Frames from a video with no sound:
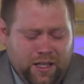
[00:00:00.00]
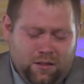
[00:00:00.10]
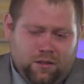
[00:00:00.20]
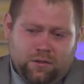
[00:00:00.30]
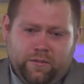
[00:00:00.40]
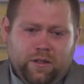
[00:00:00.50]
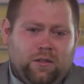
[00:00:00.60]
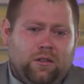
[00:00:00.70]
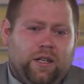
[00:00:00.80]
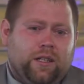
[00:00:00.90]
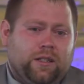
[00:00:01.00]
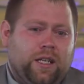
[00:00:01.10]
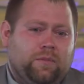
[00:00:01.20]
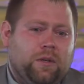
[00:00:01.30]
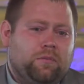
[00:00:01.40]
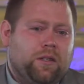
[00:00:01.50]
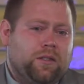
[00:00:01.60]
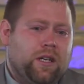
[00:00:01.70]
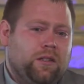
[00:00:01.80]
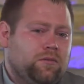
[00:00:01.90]
I don't even know how it came up
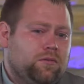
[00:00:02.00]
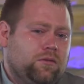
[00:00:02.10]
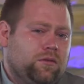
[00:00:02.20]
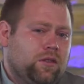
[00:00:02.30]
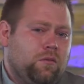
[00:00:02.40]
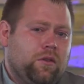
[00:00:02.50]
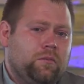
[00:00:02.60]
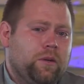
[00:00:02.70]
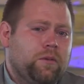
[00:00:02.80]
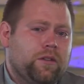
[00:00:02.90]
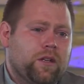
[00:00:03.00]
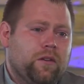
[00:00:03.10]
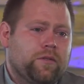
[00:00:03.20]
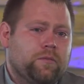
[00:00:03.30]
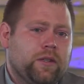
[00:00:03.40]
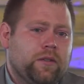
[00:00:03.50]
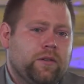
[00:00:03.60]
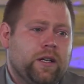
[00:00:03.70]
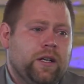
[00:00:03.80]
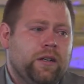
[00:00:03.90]
because I don't remember Psalms being
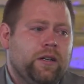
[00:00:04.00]
read.